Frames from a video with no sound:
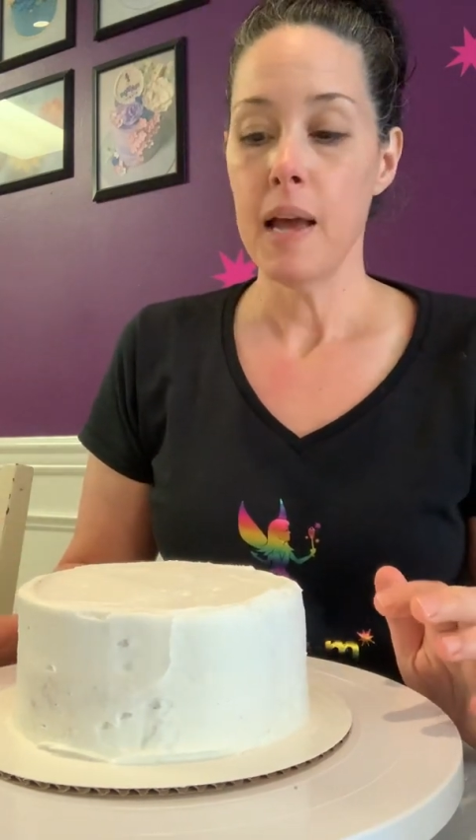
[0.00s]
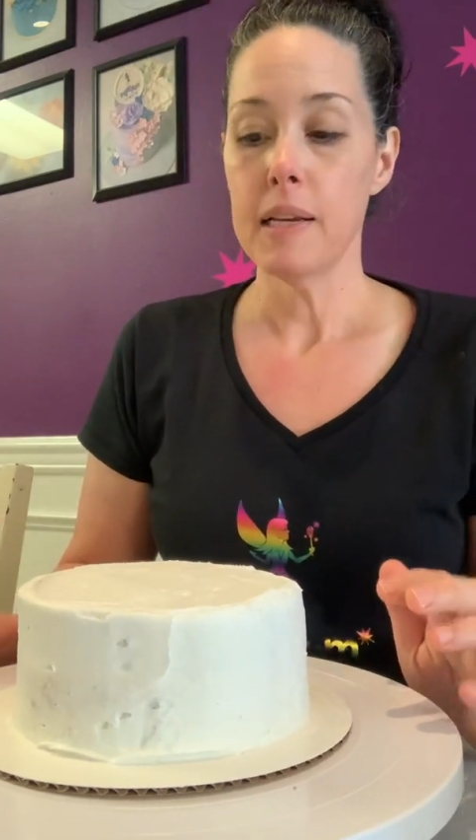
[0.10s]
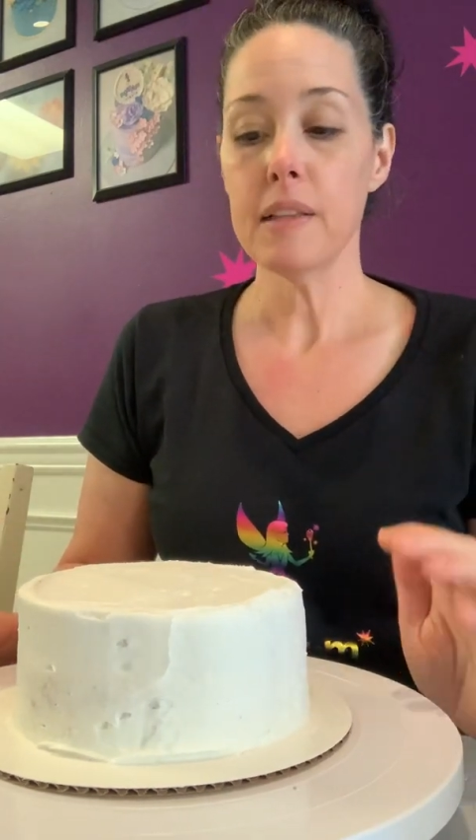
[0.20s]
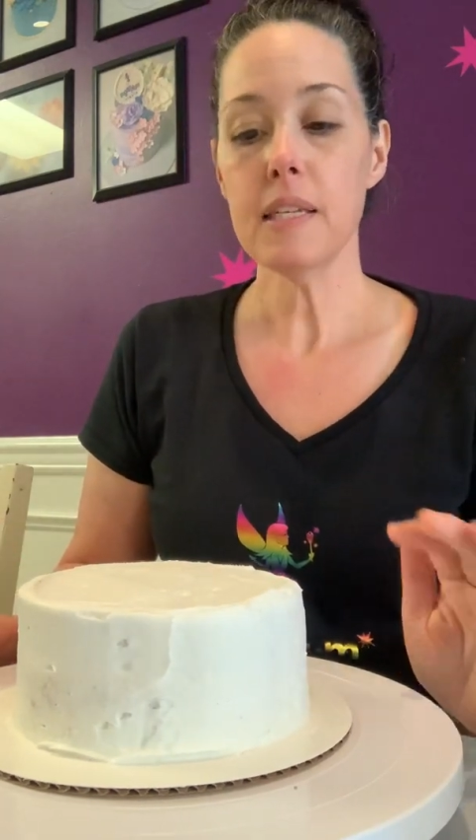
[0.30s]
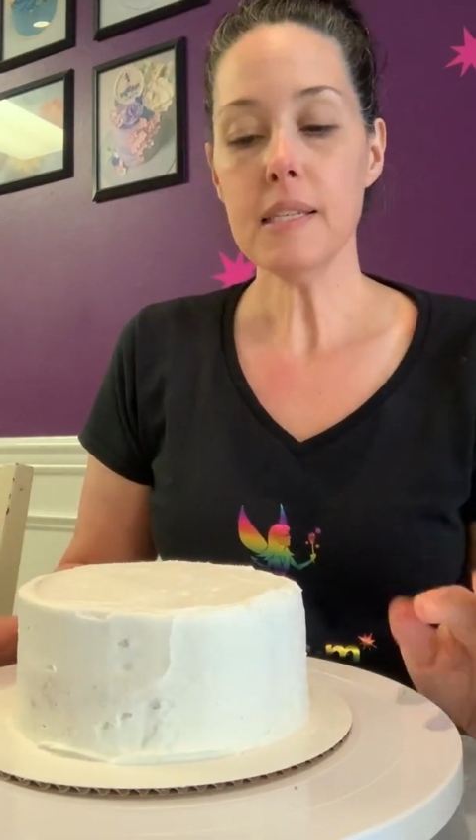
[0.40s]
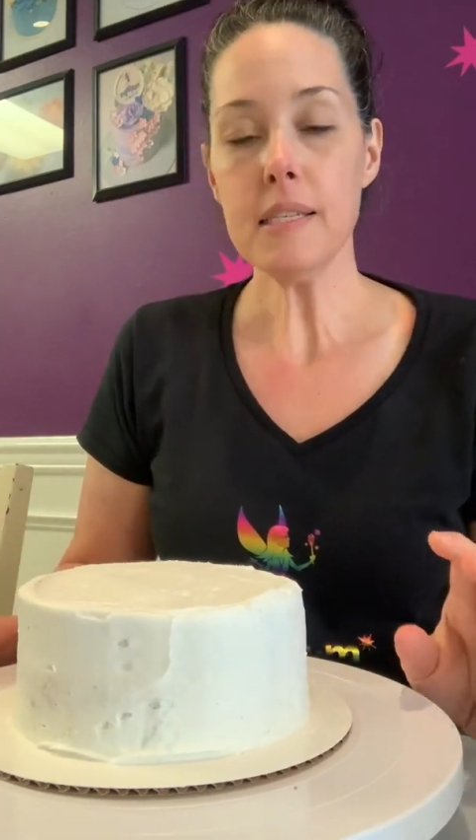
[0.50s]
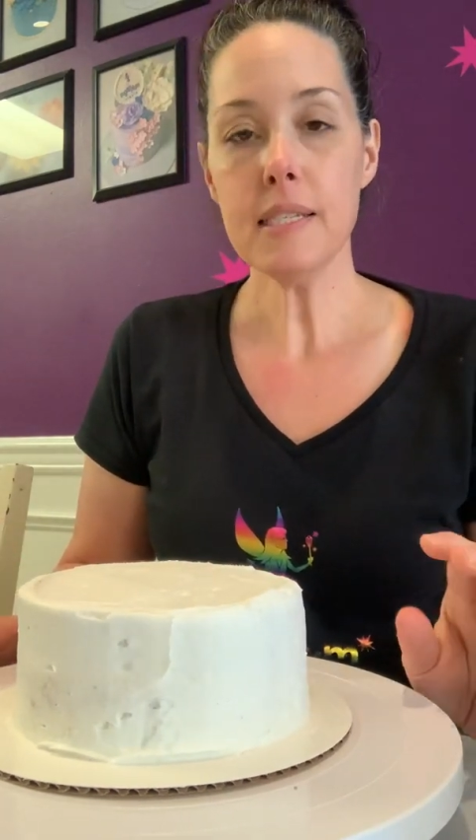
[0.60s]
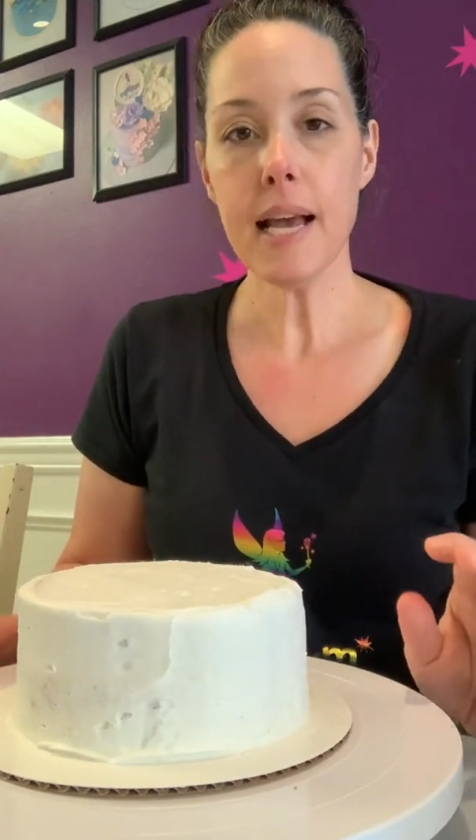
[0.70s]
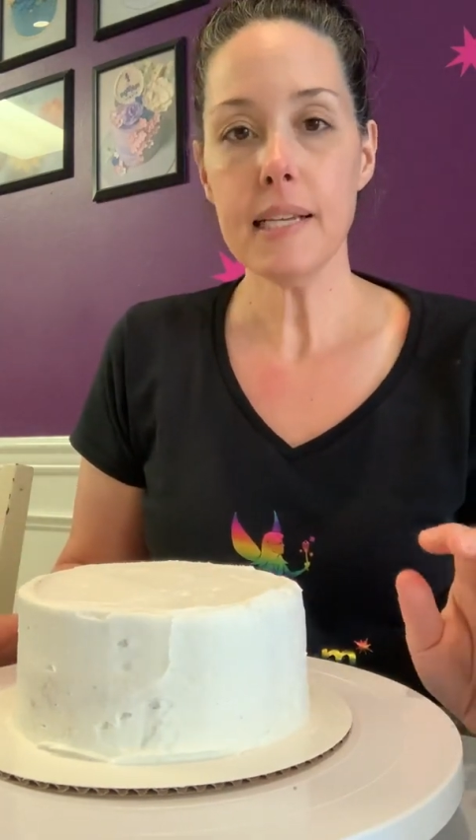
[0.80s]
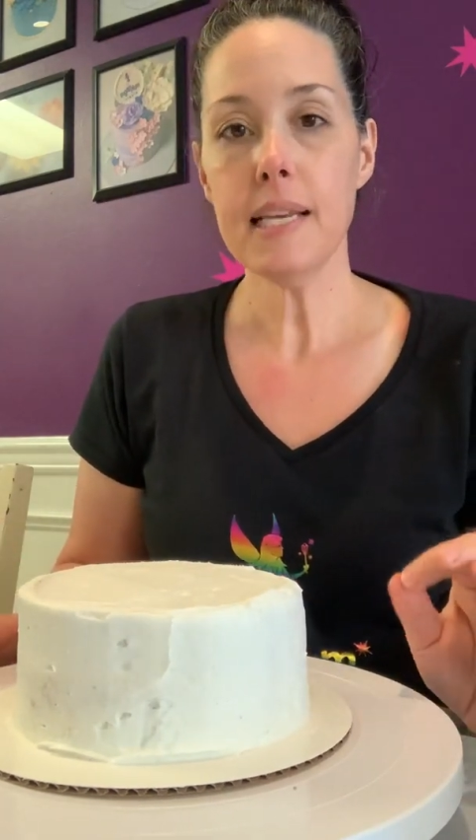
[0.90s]
Now, this is a
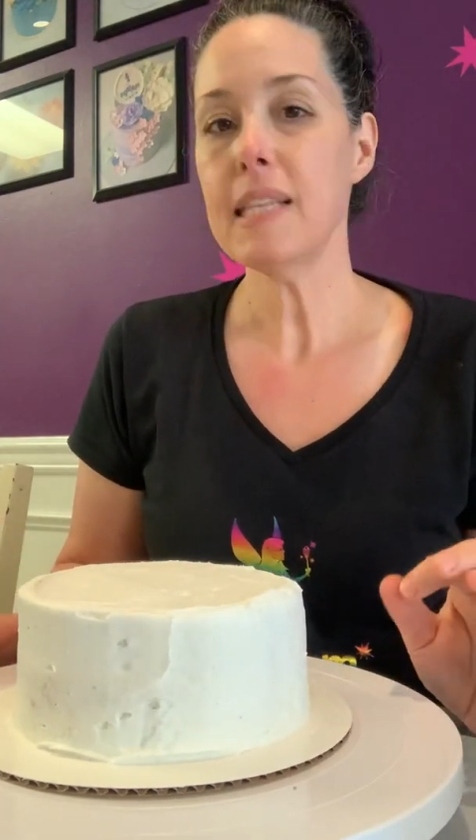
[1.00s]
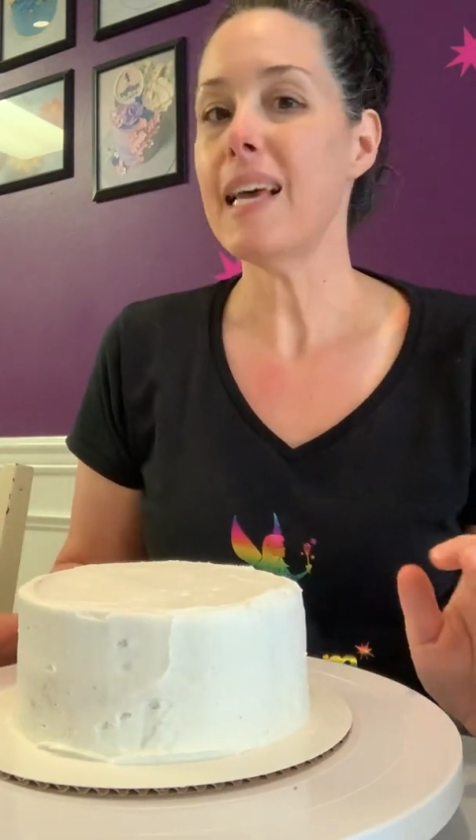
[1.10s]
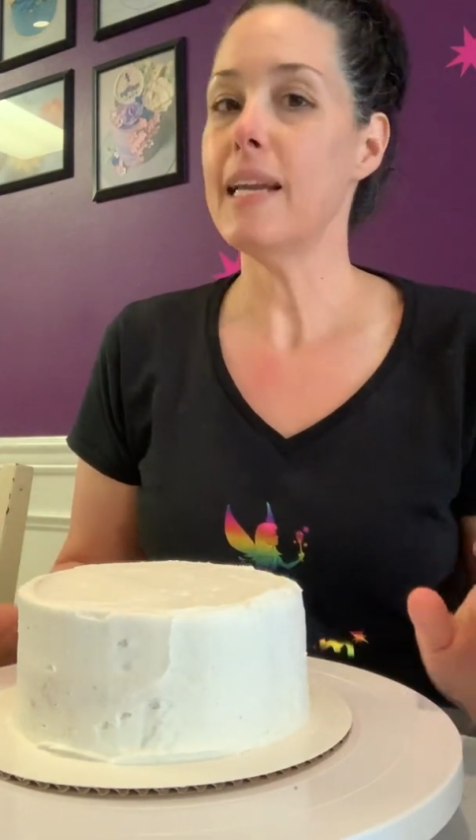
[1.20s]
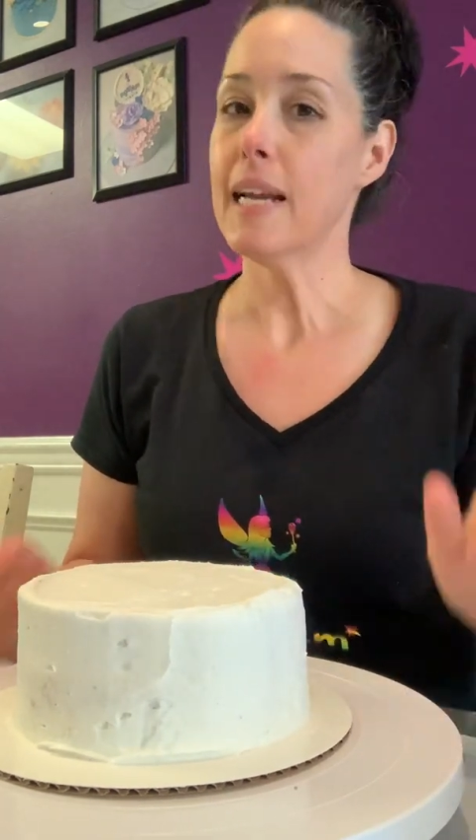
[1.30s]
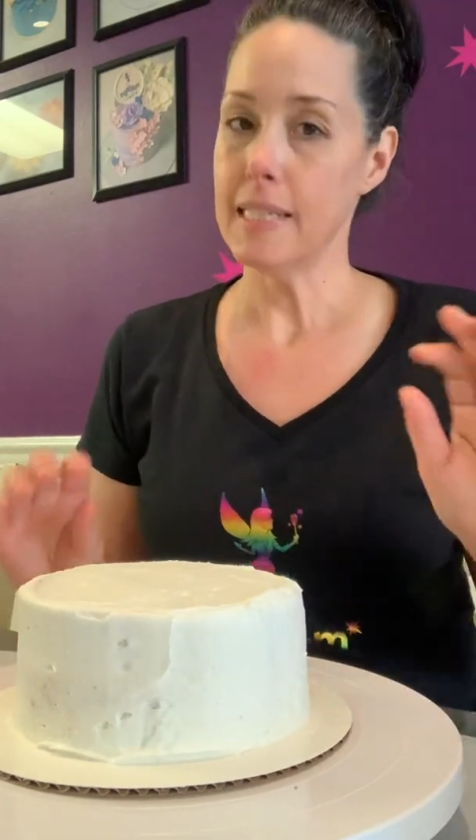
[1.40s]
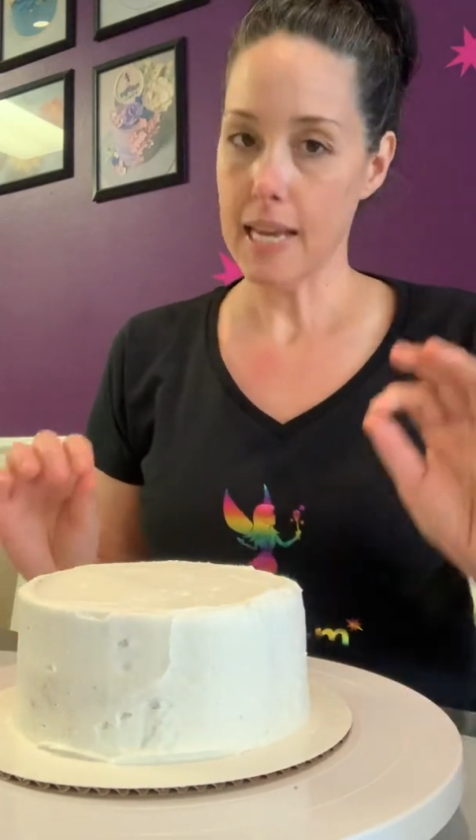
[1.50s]
technique that